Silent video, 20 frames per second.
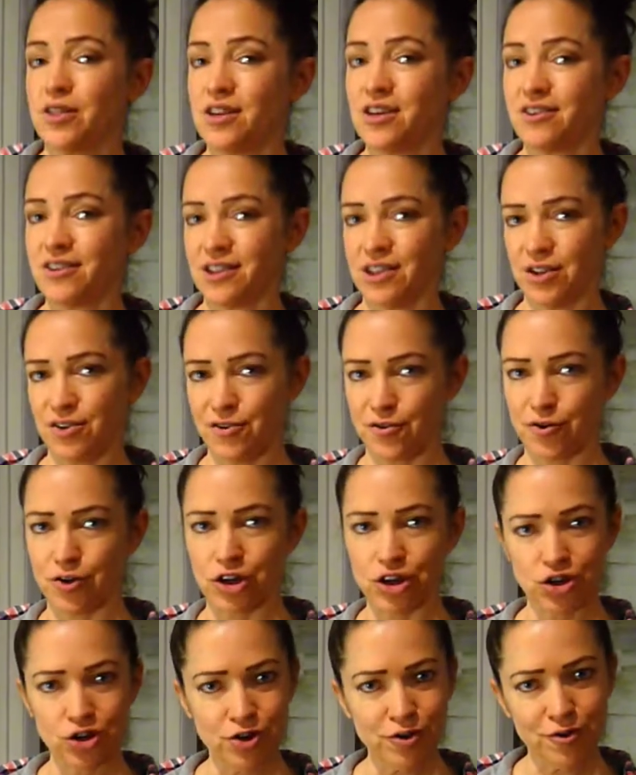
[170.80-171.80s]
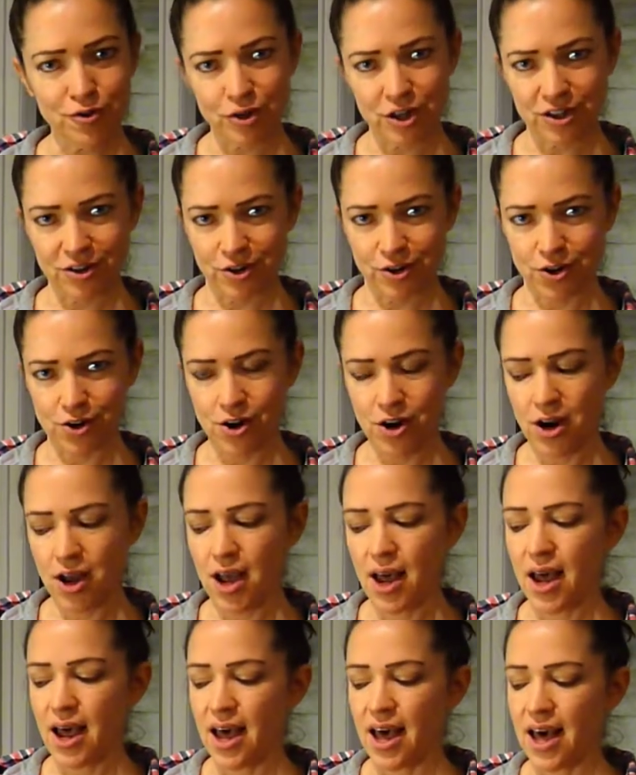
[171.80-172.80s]
these in the fridge or freezer,
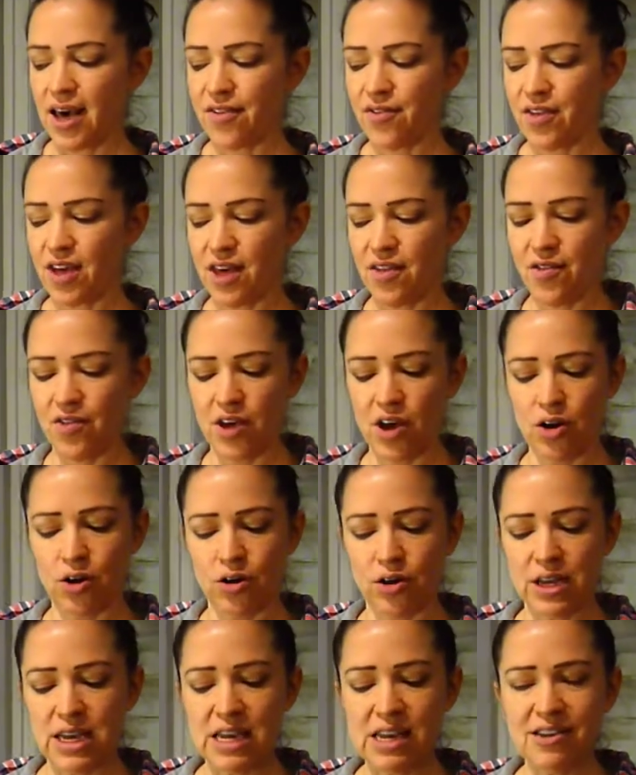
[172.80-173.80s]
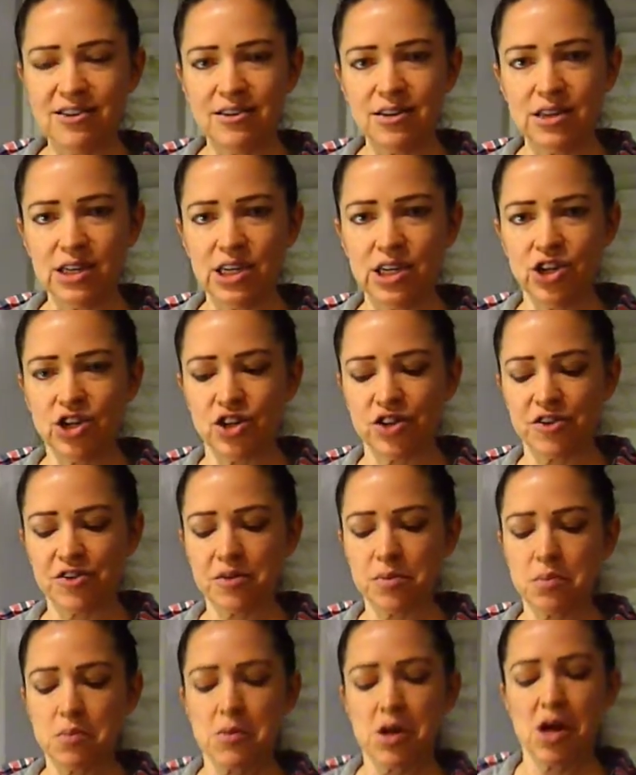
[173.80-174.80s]
and then they'll easily just
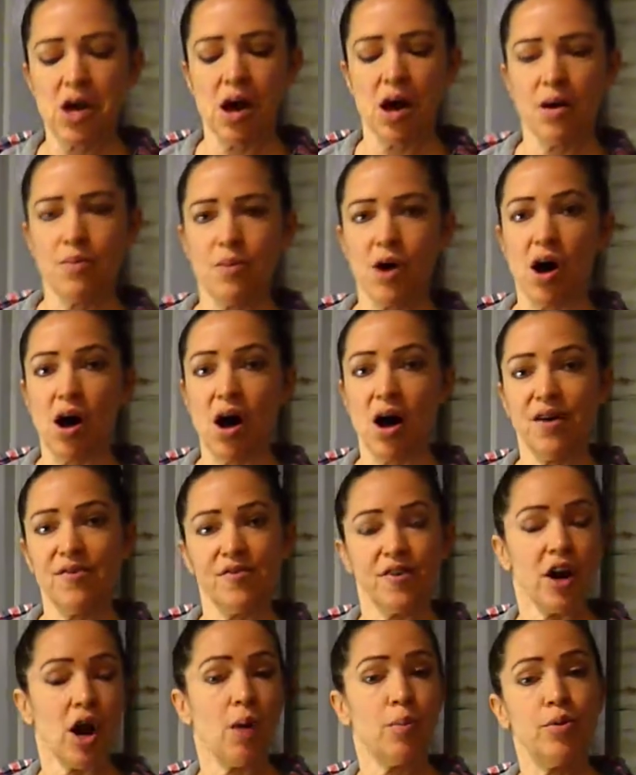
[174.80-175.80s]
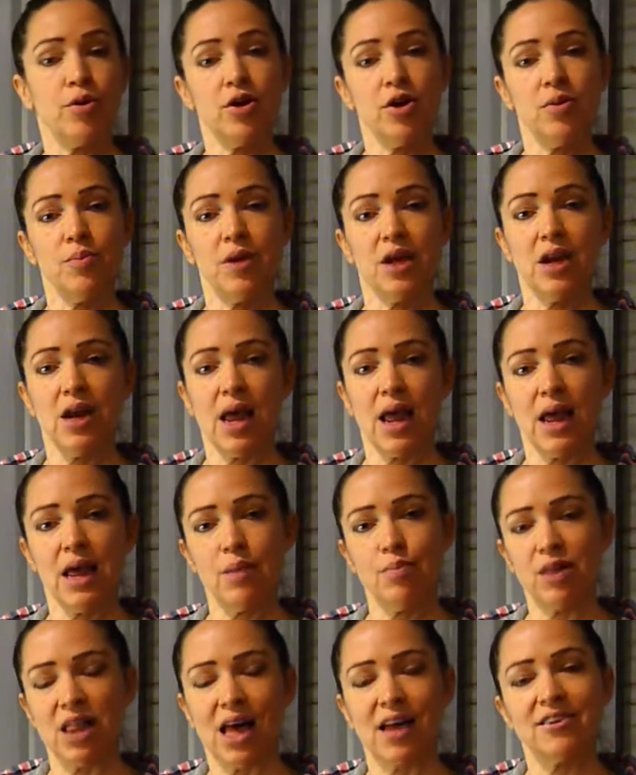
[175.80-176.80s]
come off, and I'll put them in a
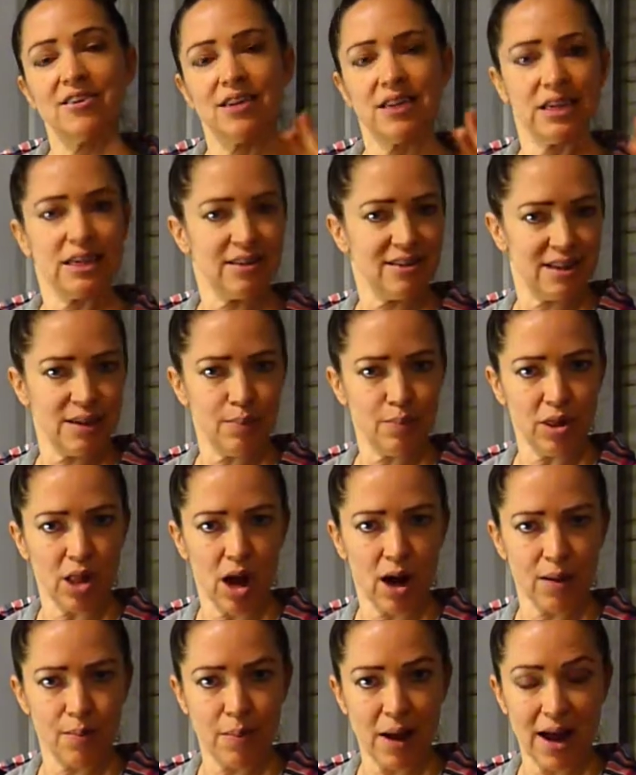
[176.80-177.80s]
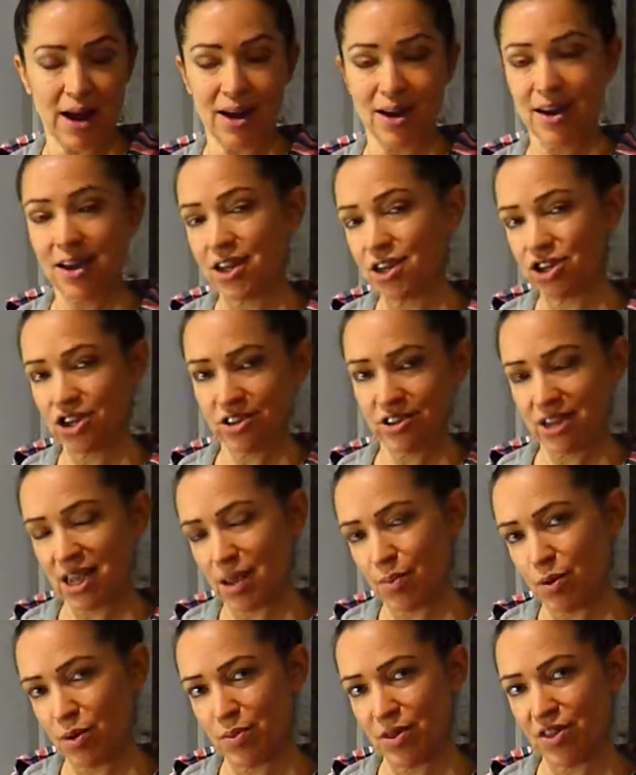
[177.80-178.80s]
plastic Ziploc bag and just keep
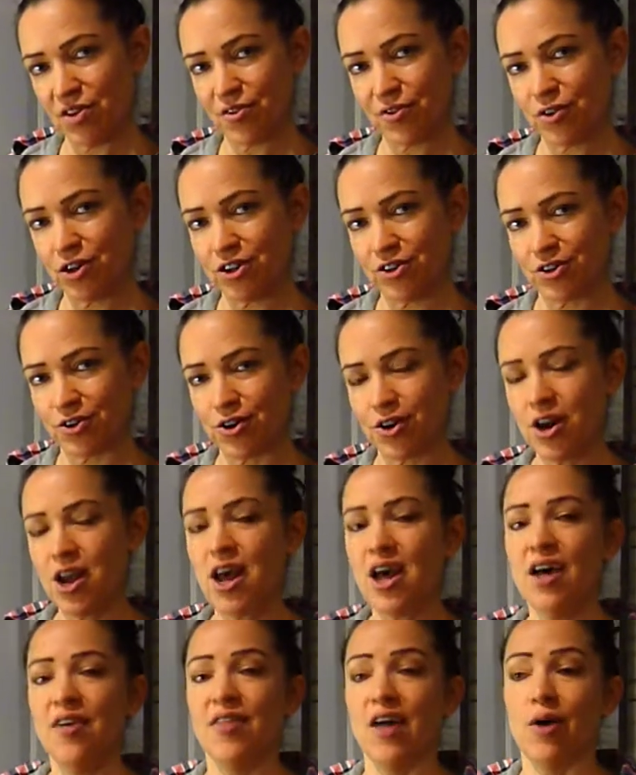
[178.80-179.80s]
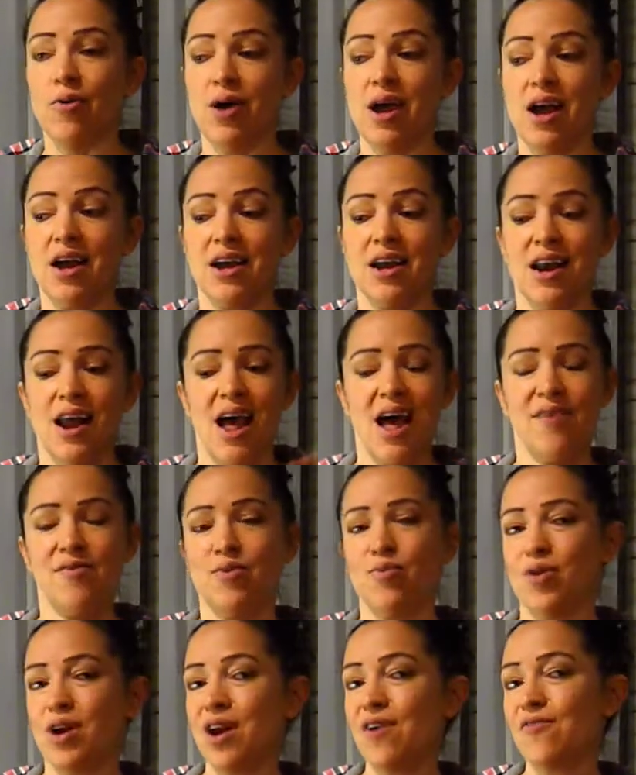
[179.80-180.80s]
them in the freezer. That way I can have them
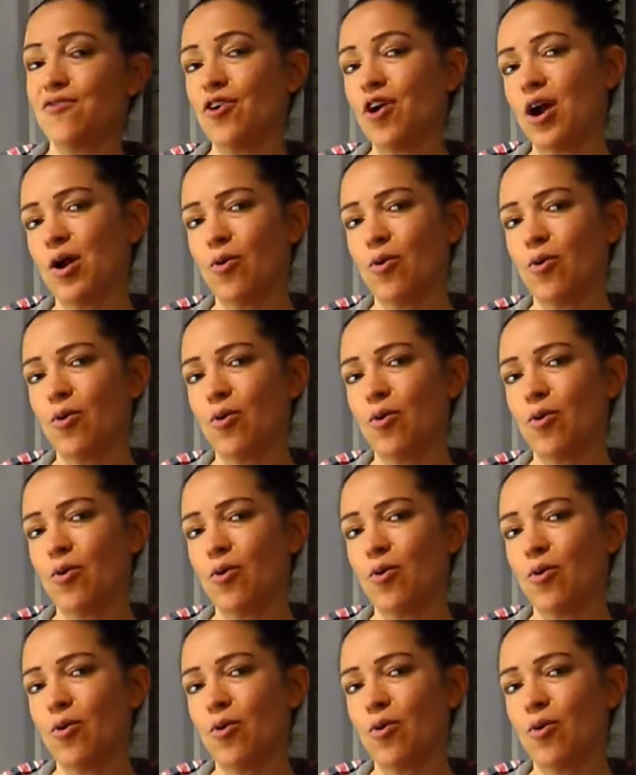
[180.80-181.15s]
whenever I